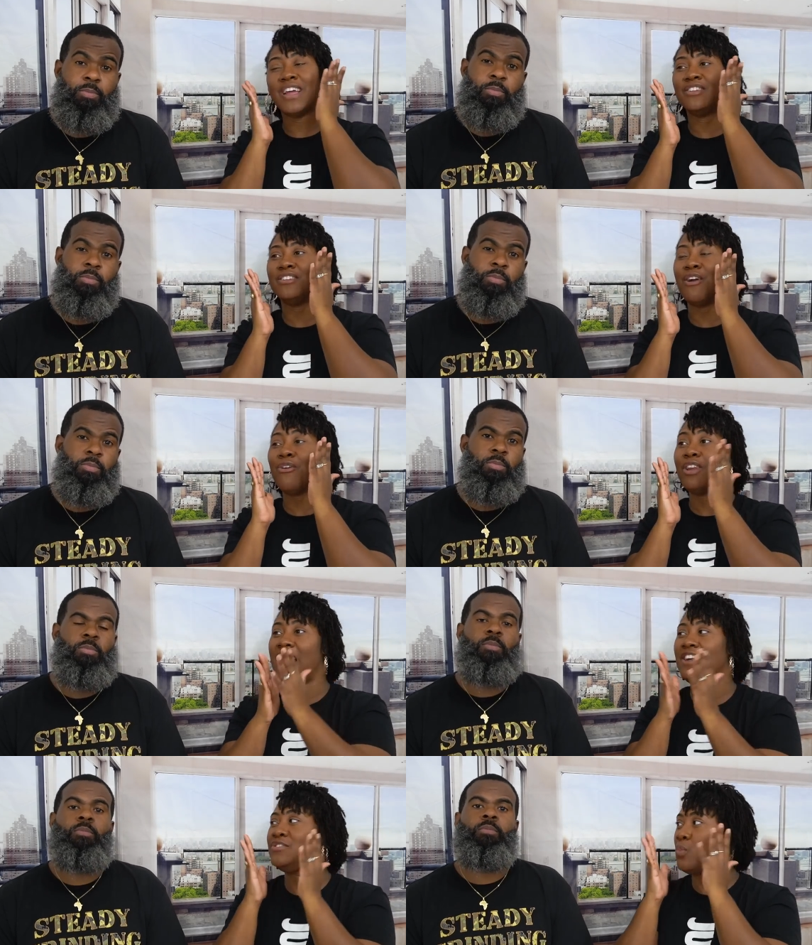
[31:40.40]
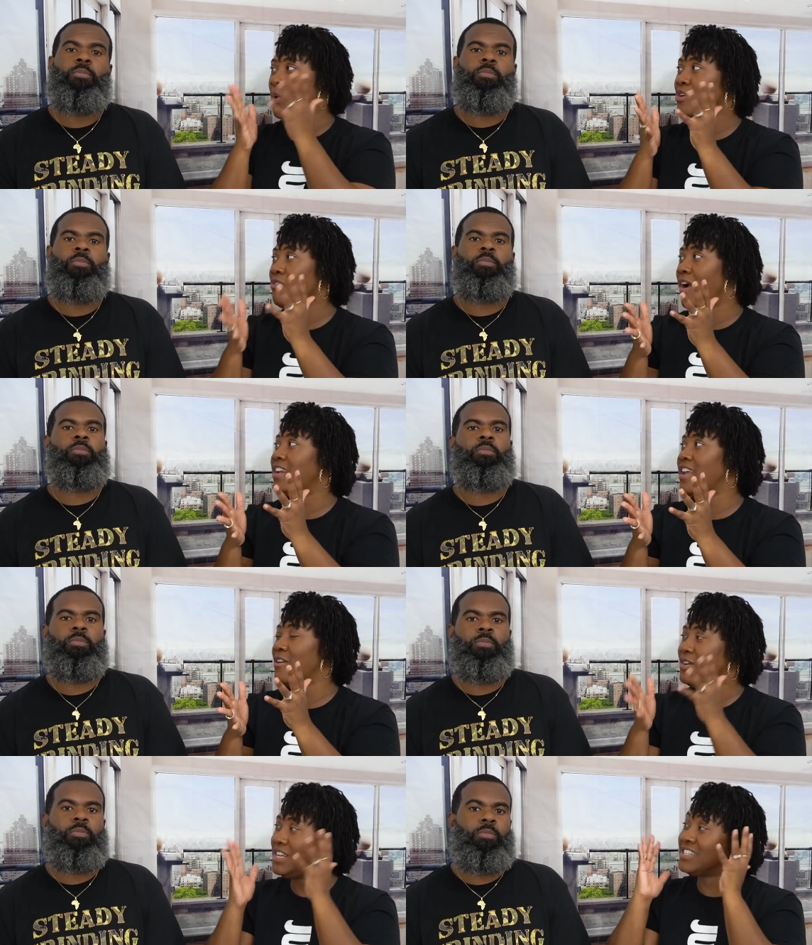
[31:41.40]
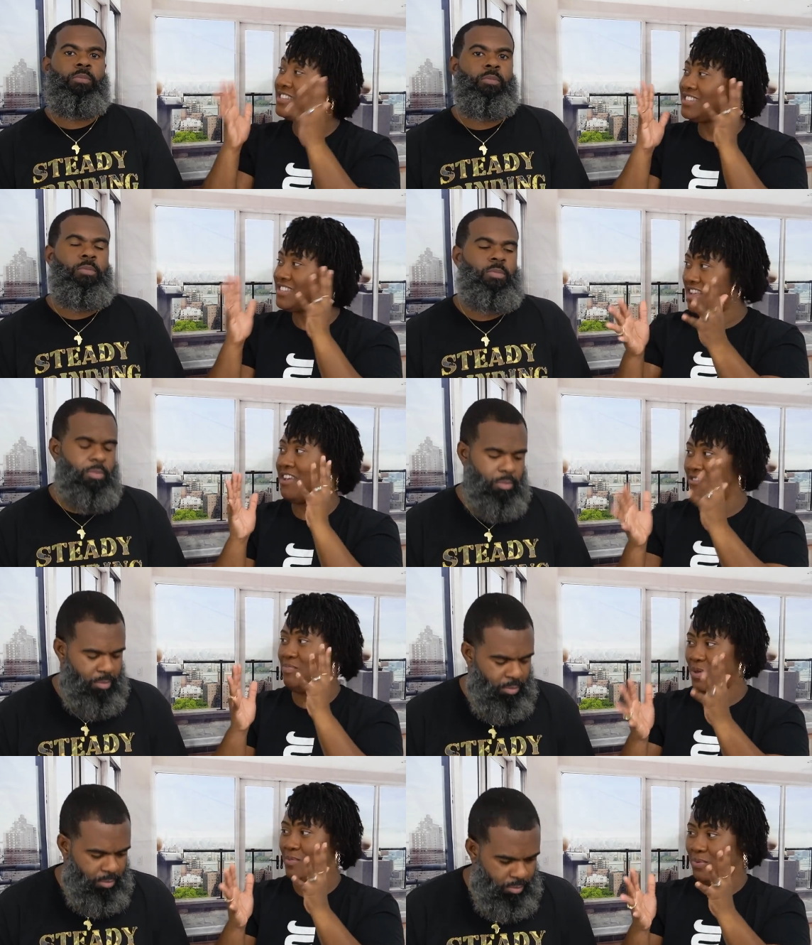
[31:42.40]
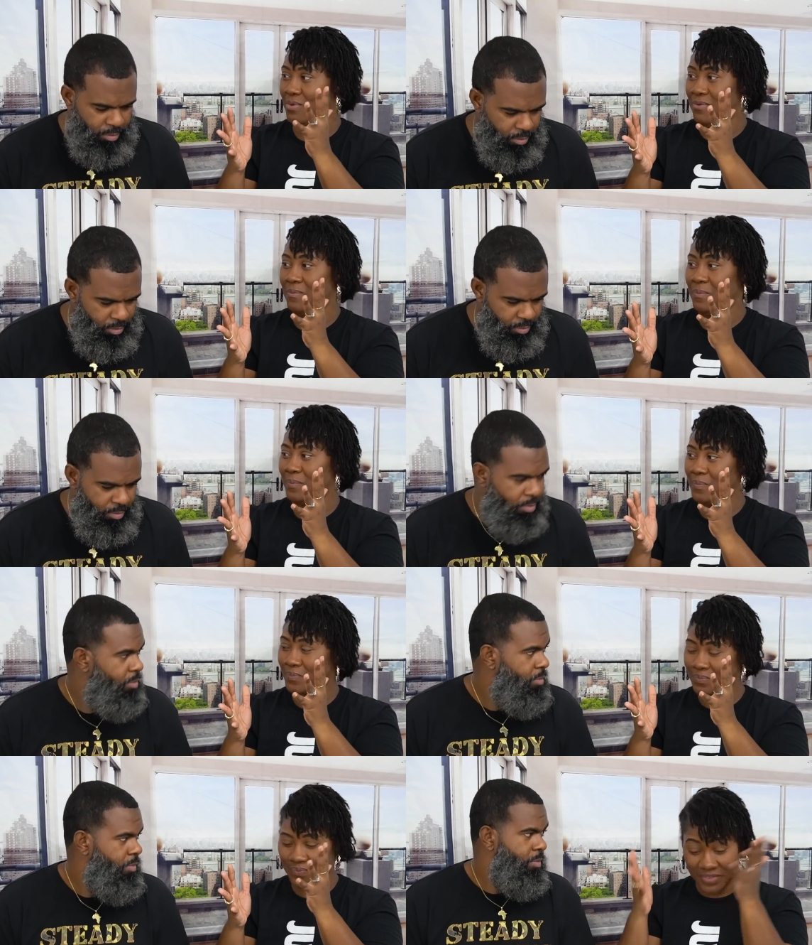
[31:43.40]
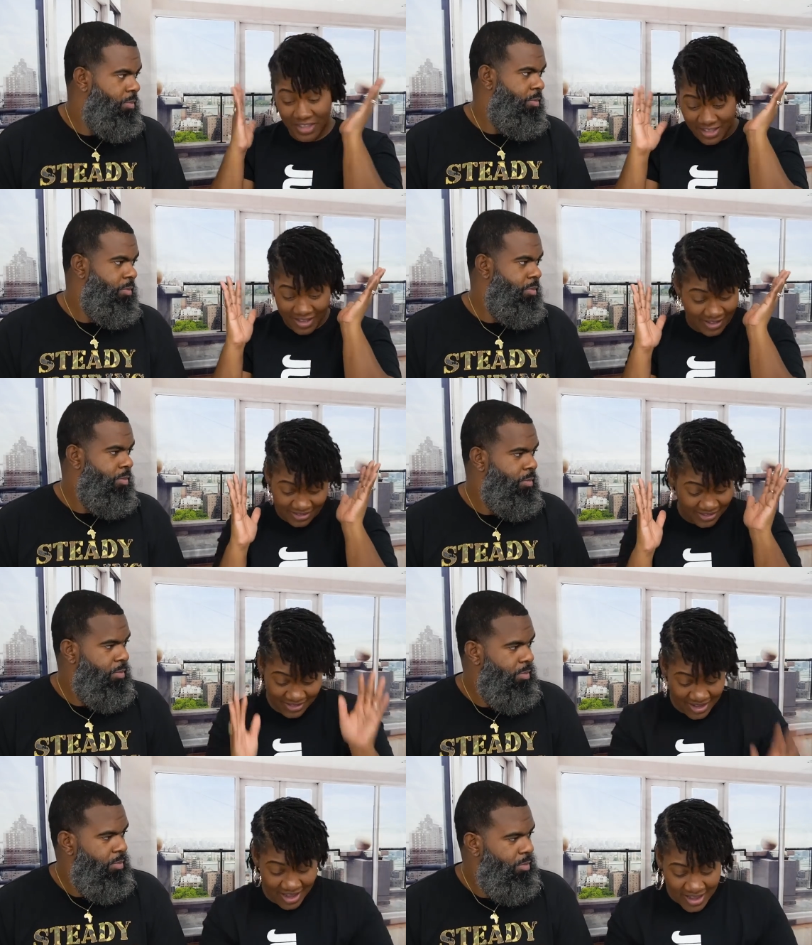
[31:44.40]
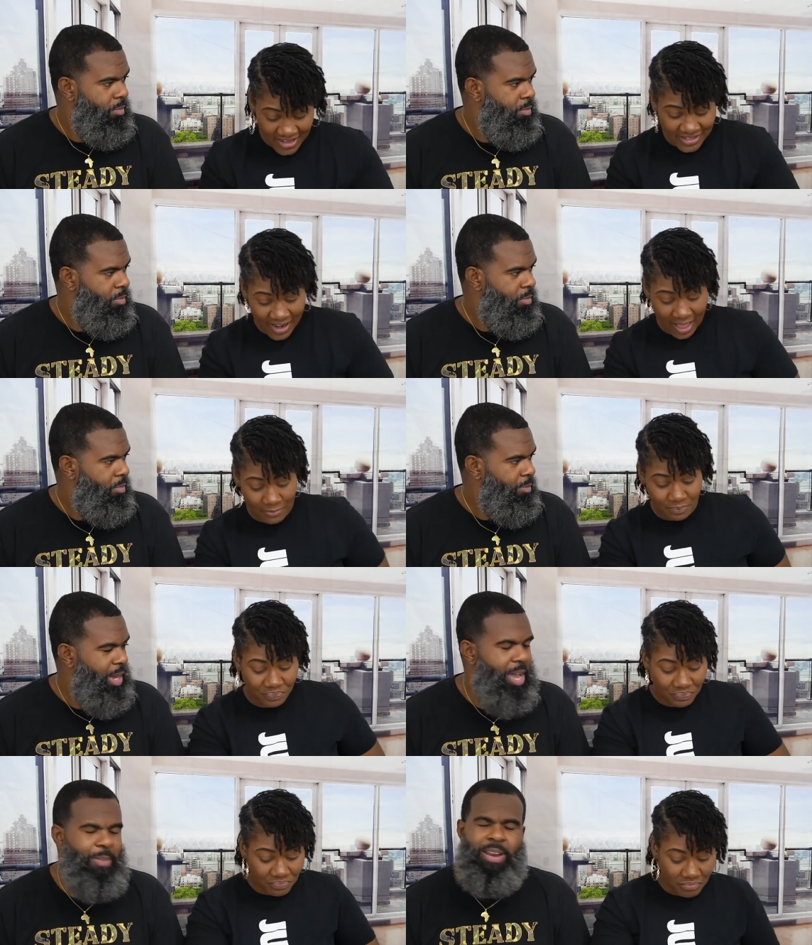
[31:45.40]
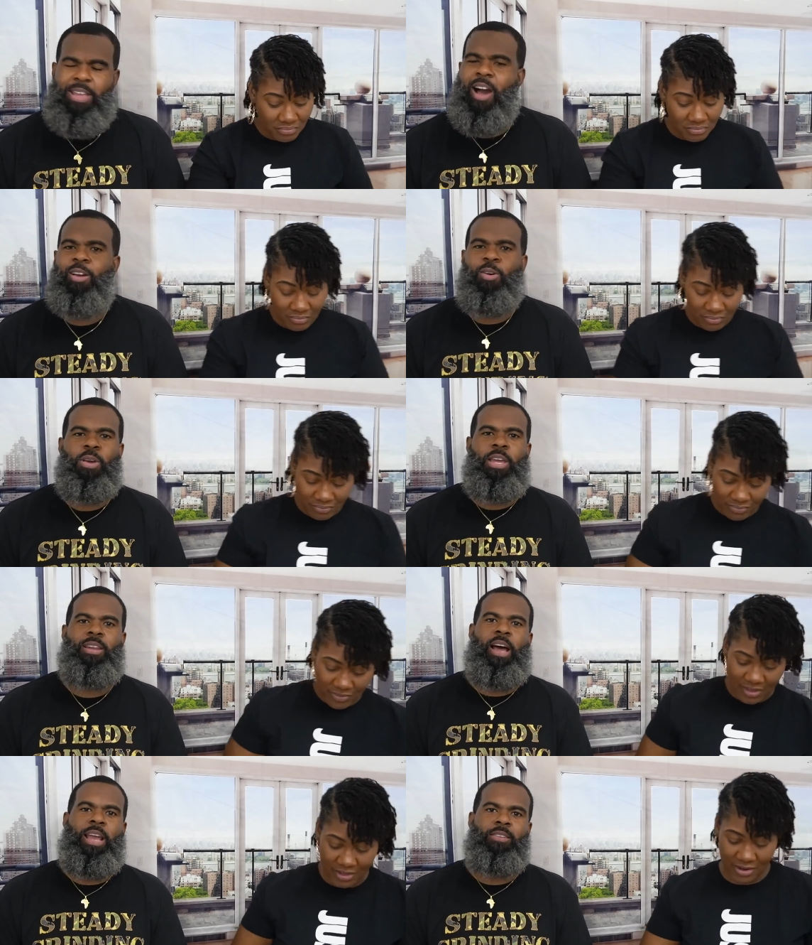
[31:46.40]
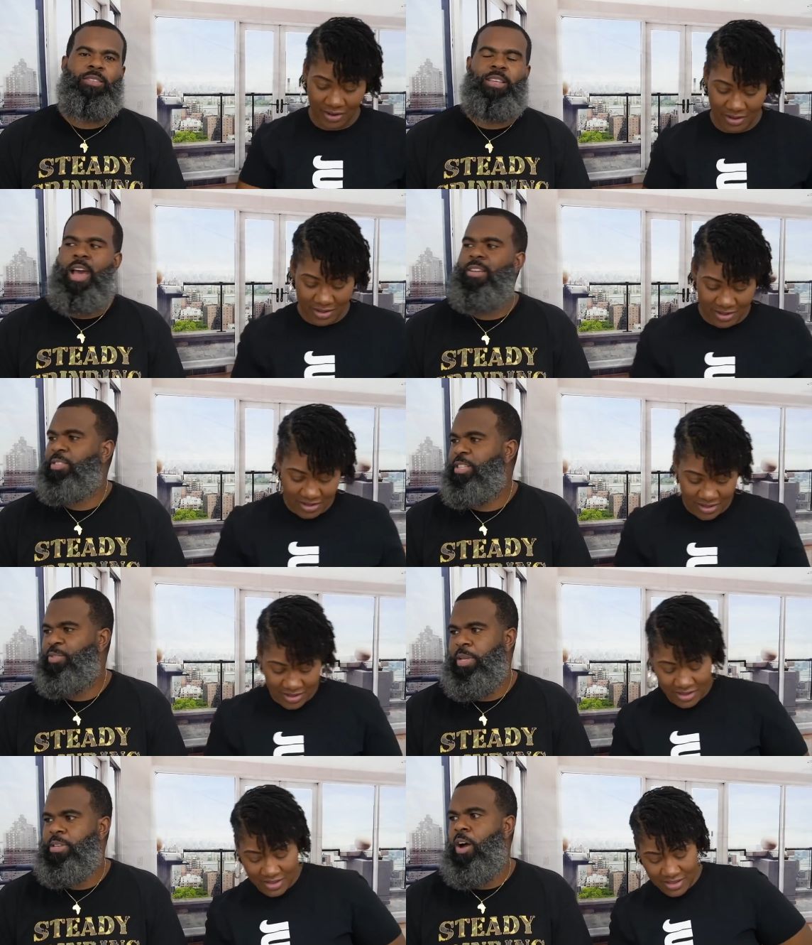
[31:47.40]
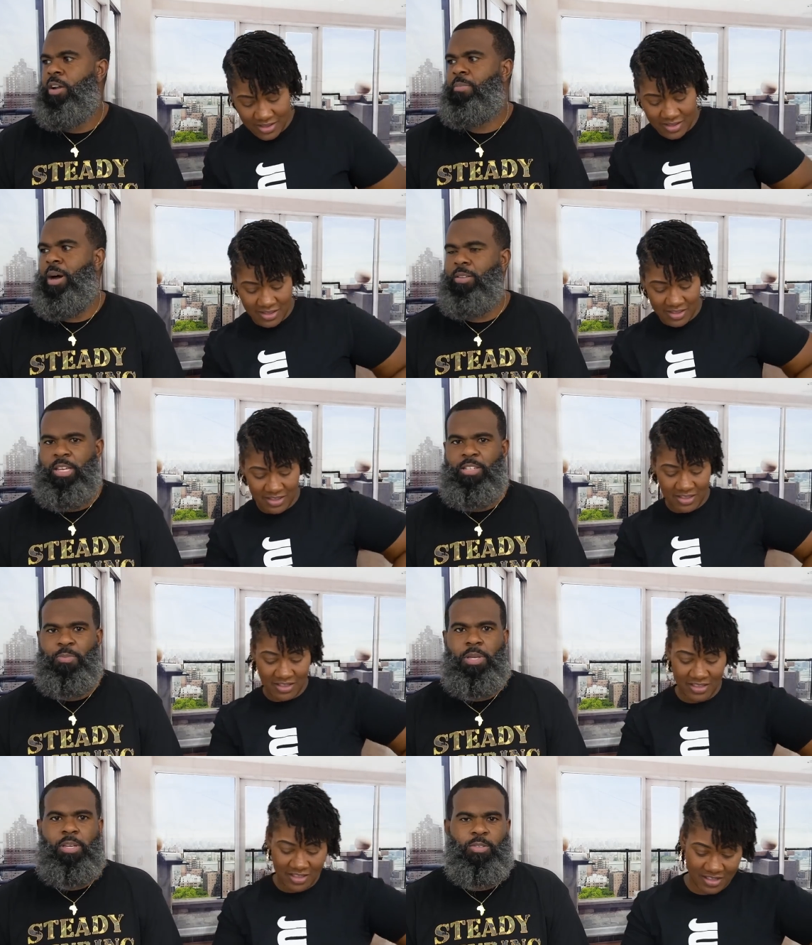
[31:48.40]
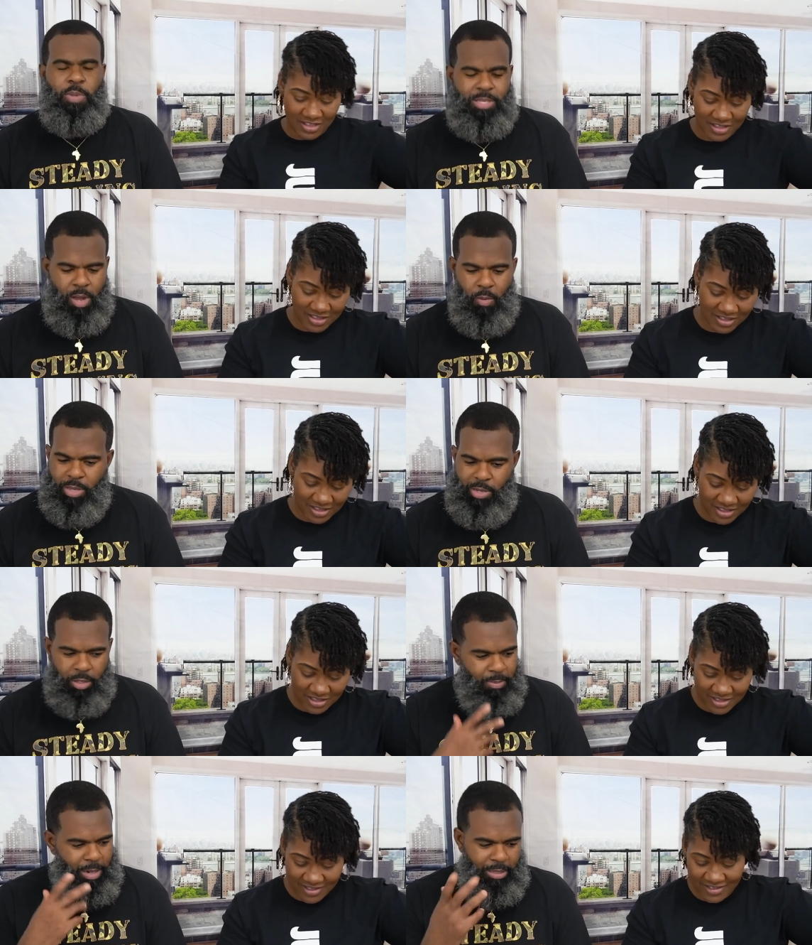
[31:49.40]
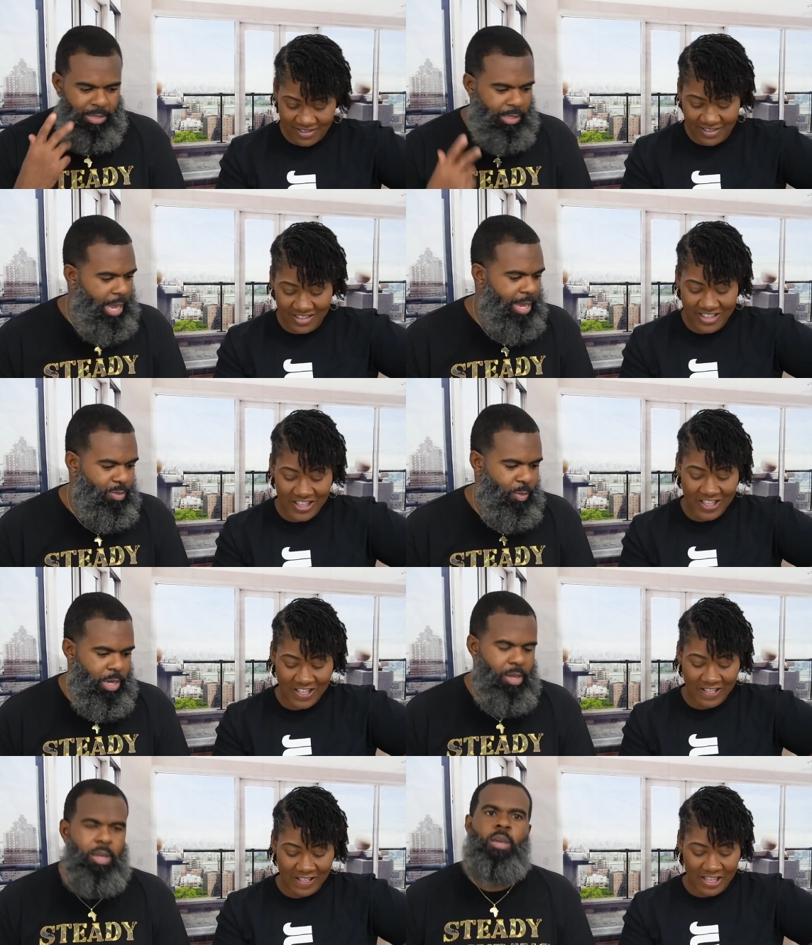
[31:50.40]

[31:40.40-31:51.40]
Speaker 1: like, her life's work right now is to save people. It's it's a lot.
Speaker 2: But and the y'all on here, like, th- since we talking about this, because we talked we talked about this last week,